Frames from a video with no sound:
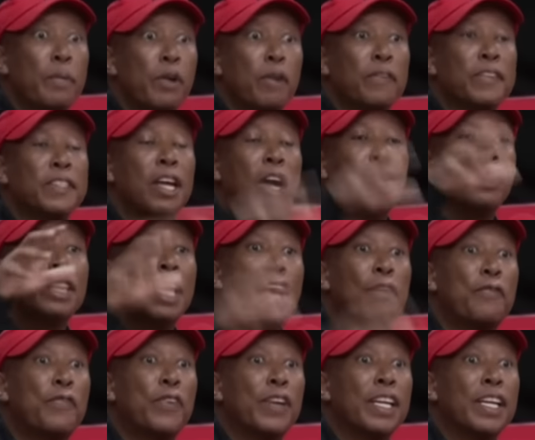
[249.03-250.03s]
of South
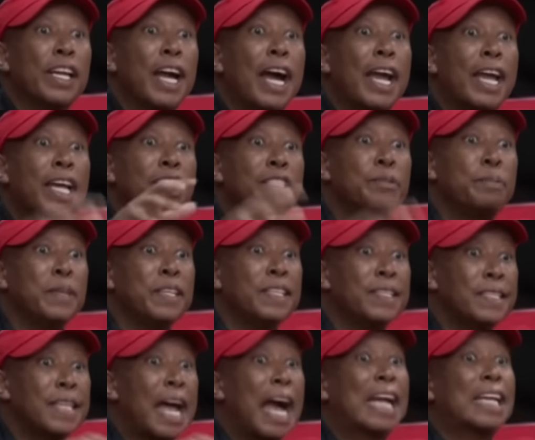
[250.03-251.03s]
Africa has been
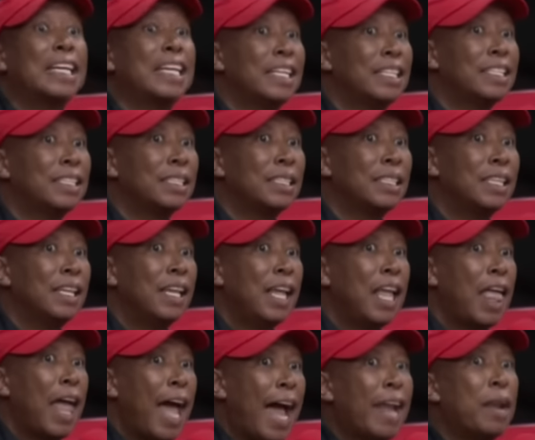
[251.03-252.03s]
stagnant,
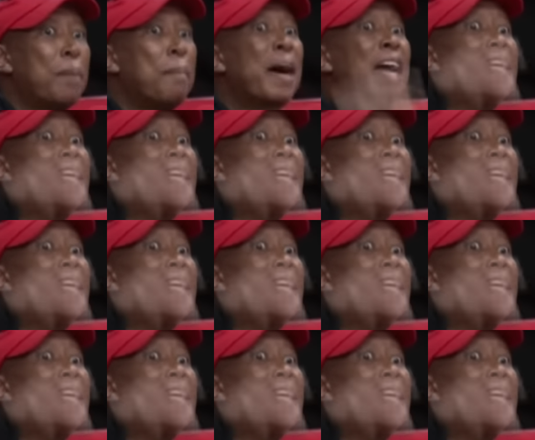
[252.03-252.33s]
and my